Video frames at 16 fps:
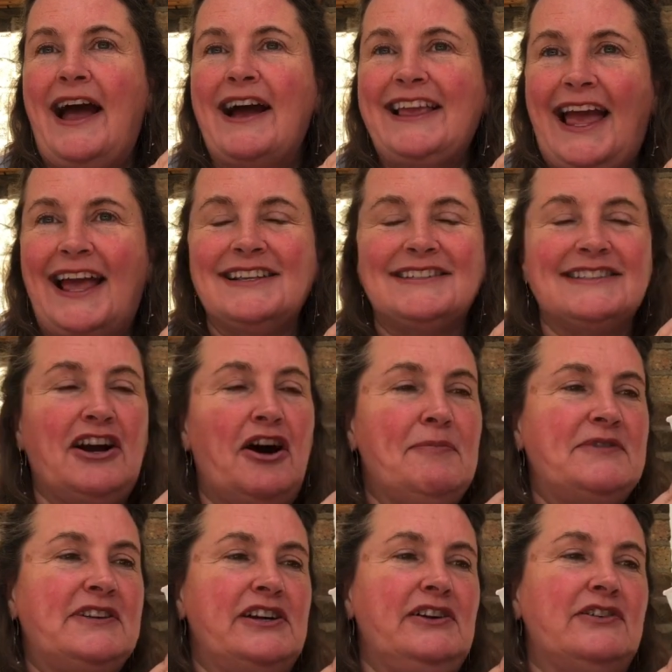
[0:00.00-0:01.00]
gas,
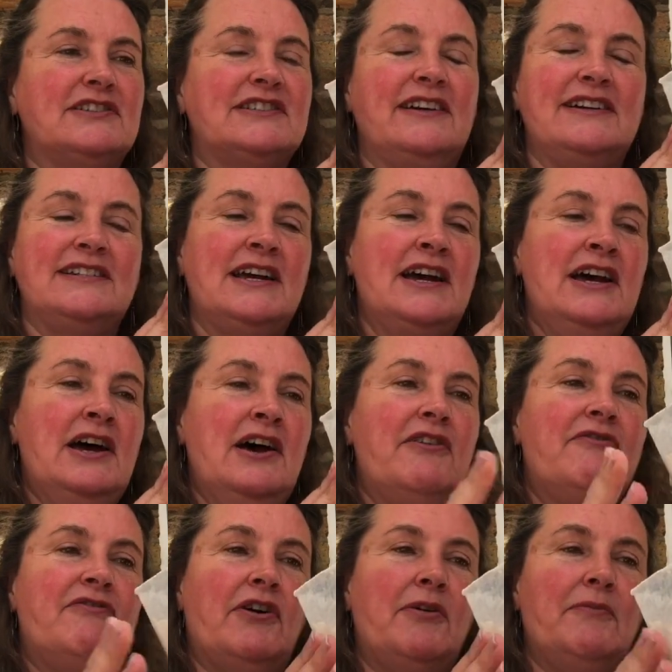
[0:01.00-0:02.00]
carbon dioxide,
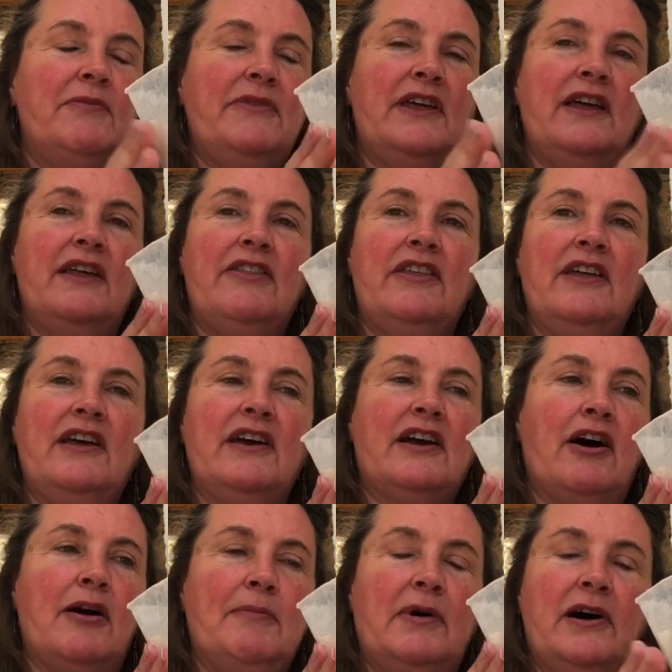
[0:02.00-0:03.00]
from the
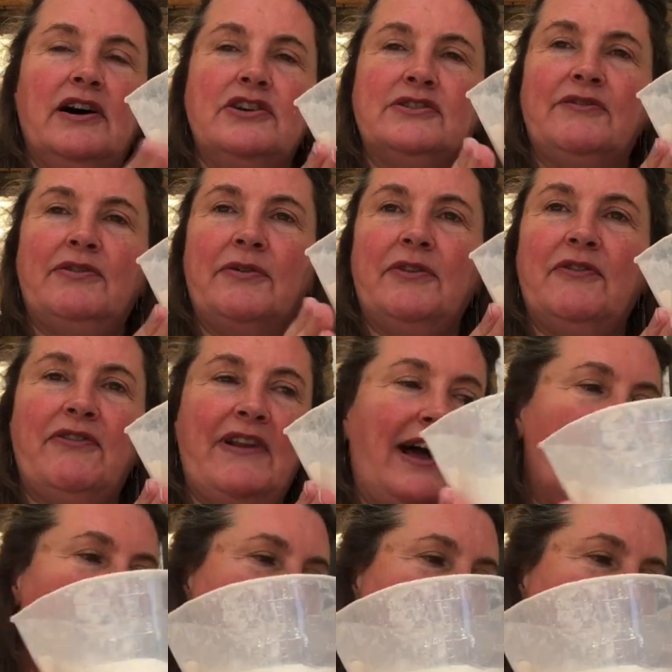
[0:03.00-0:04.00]
carbohydrate from the
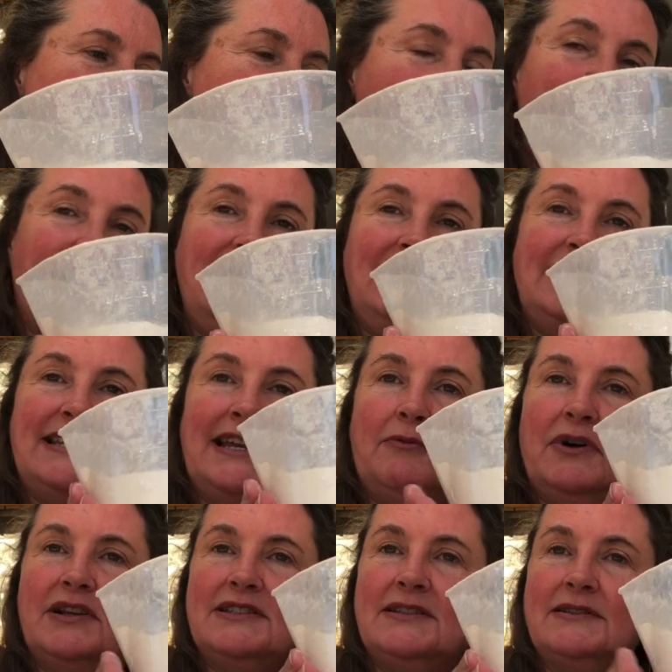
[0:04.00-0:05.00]
flour it's been eating,
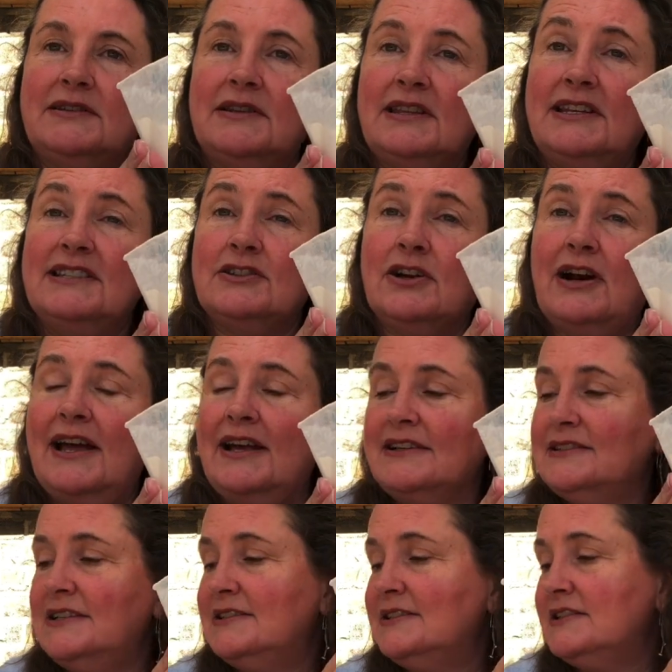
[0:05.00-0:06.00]
that it's got
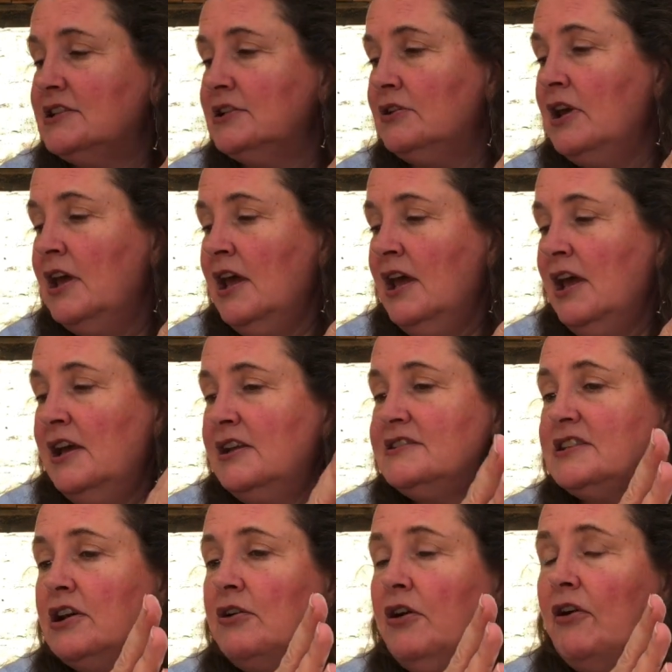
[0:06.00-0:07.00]
access to.
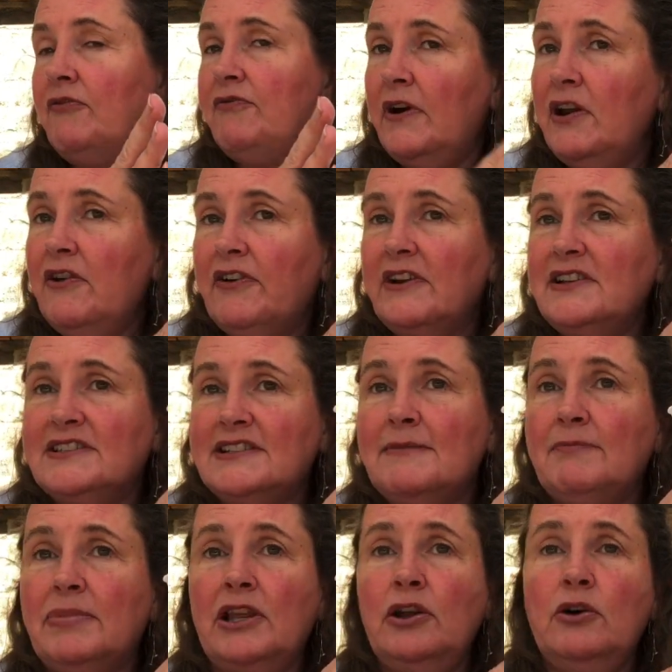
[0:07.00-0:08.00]
So very
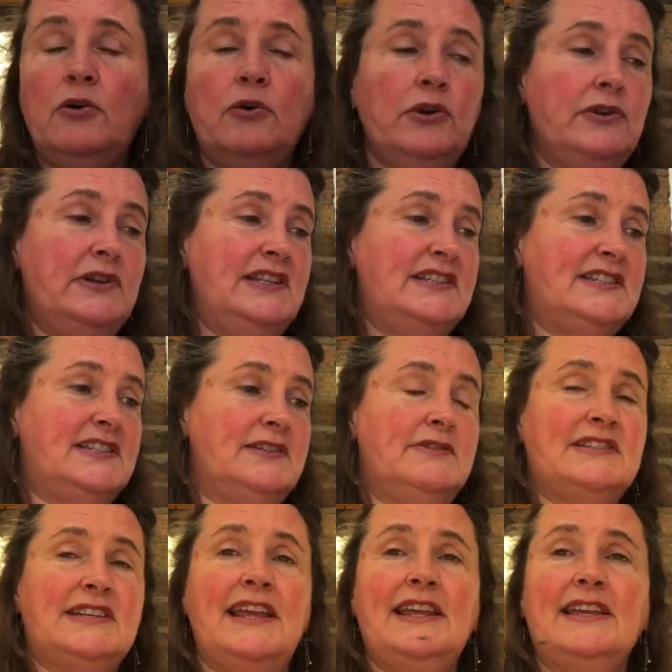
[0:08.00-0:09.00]
simply, all you need to do
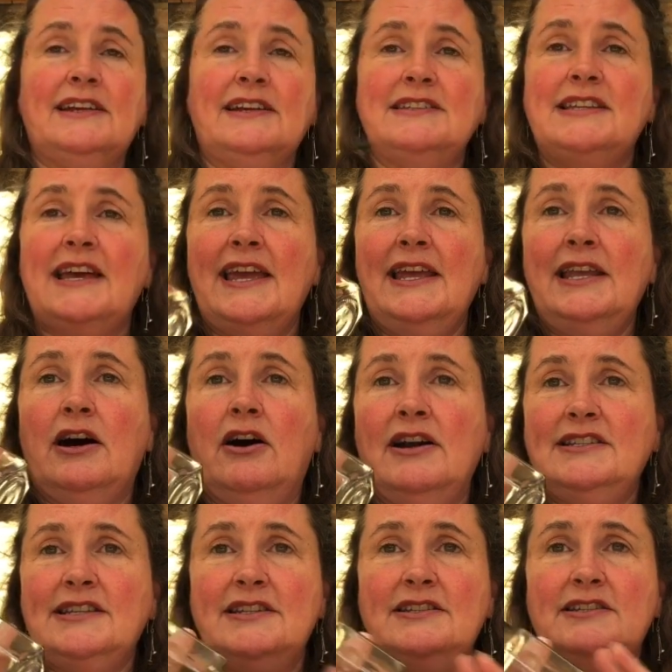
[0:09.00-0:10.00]
is take a container. I
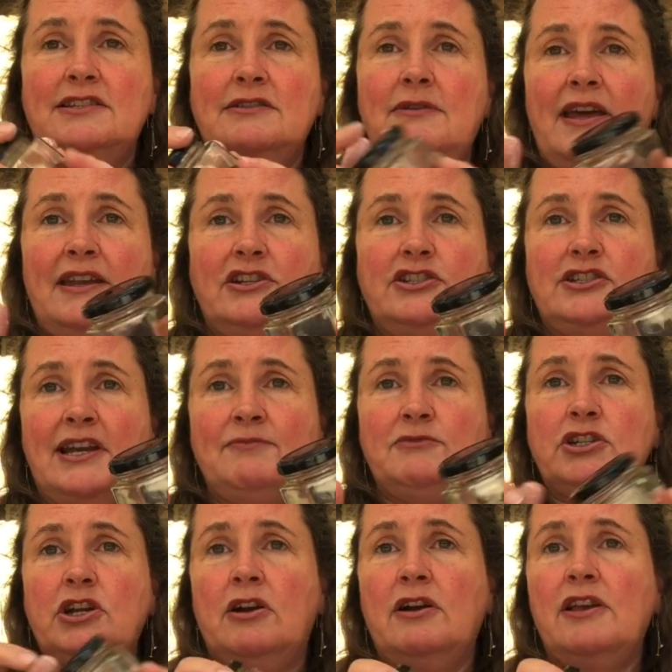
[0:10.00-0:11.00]
tend to do it in a jam
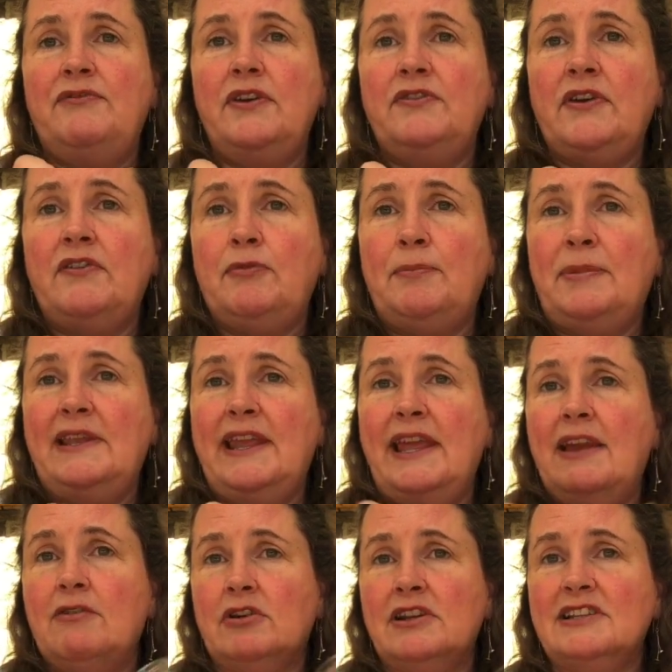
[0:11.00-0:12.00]
jar. If you've ever been
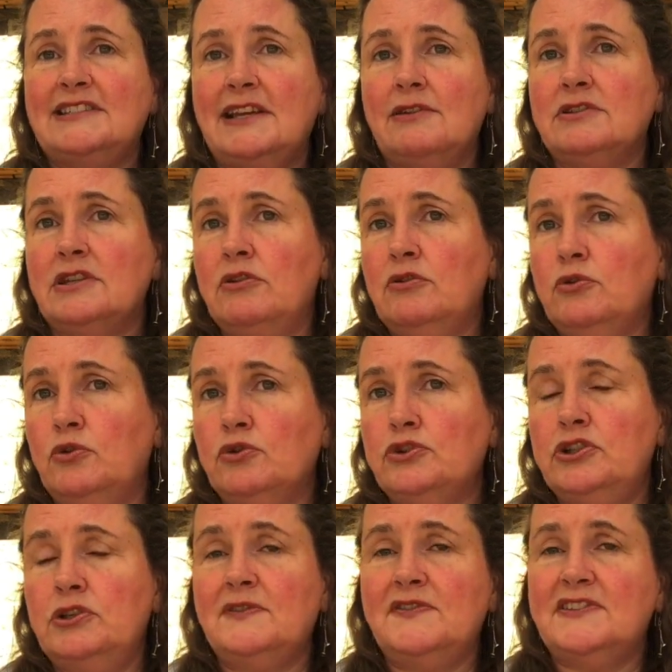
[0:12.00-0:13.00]
here on a sourdough
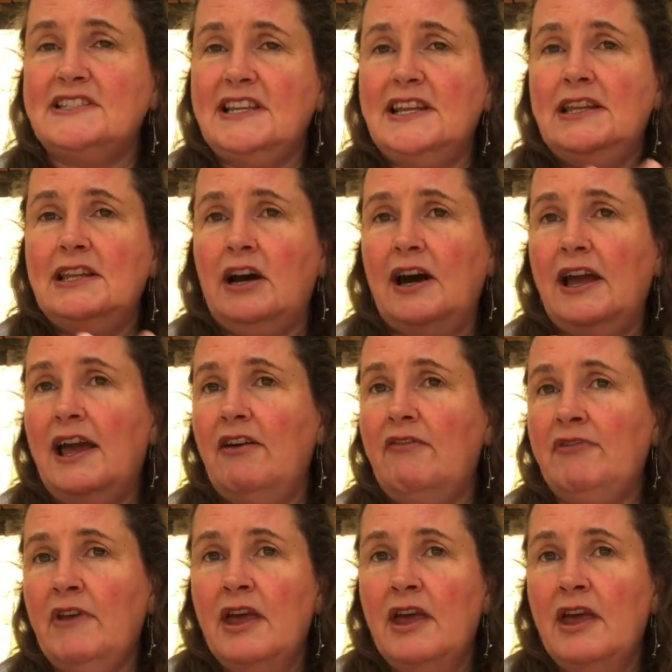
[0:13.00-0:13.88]
course, you'll have seen that I have